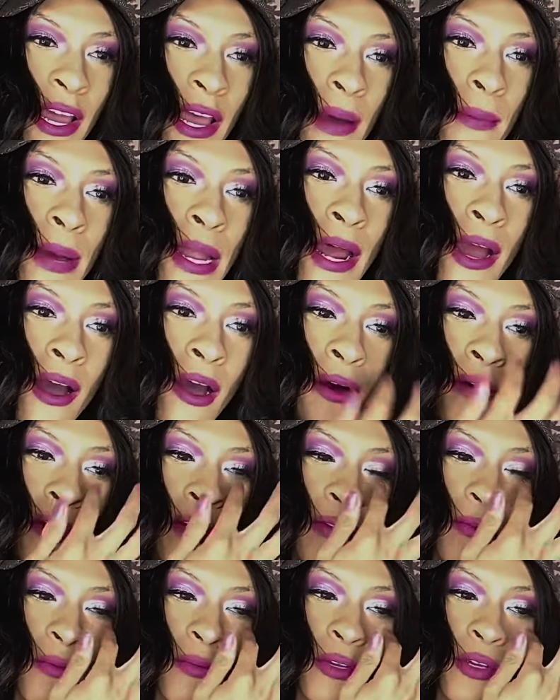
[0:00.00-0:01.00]
But I
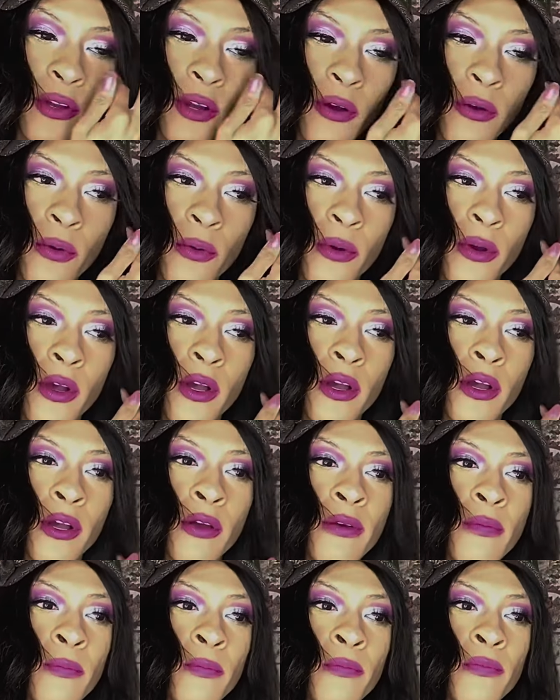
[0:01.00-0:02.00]
always, you know,
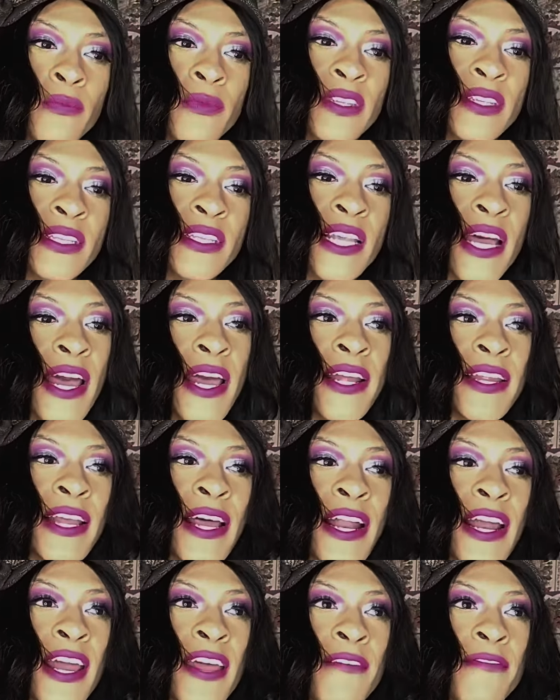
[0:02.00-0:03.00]
said
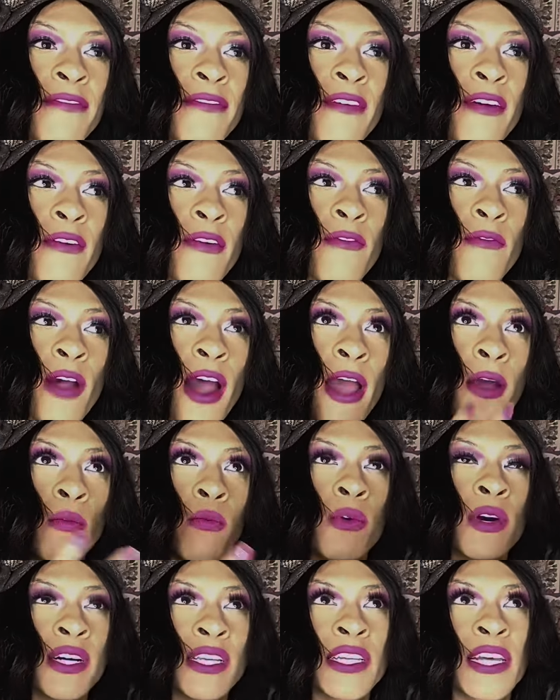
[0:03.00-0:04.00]
that if I
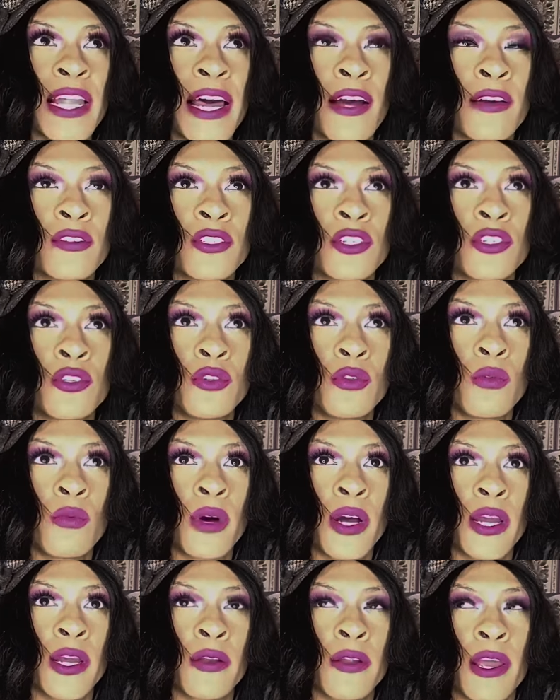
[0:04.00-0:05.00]
was allowed to do
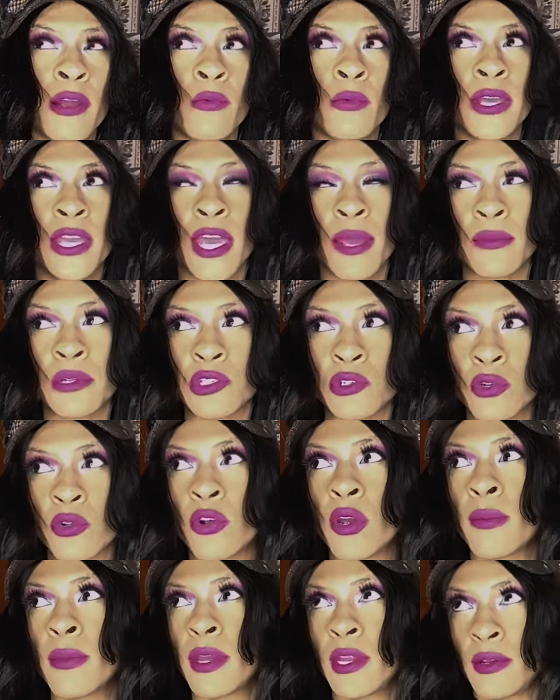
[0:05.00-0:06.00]
one, and we came into
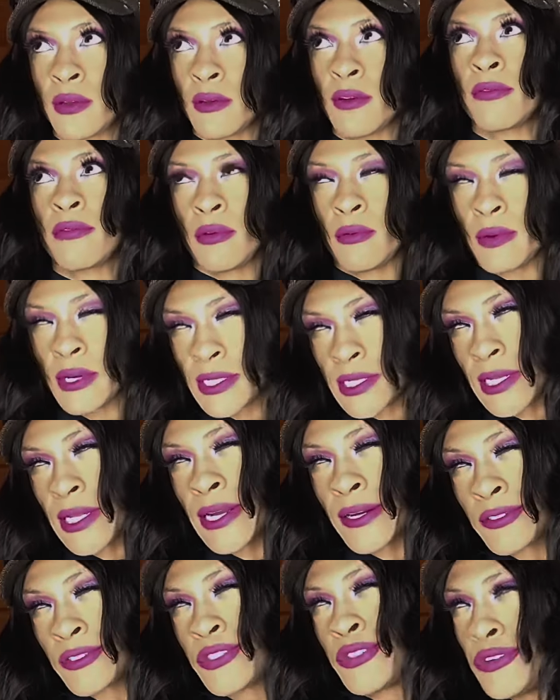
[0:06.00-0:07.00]
agreement if we was
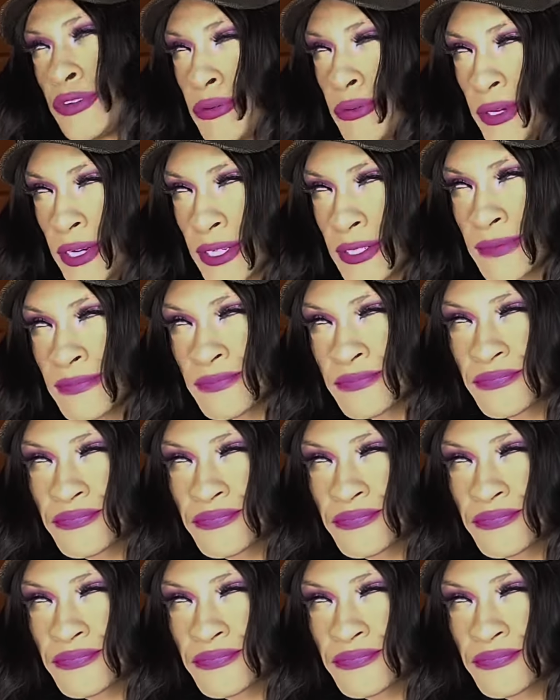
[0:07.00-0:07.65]
allowed to do one,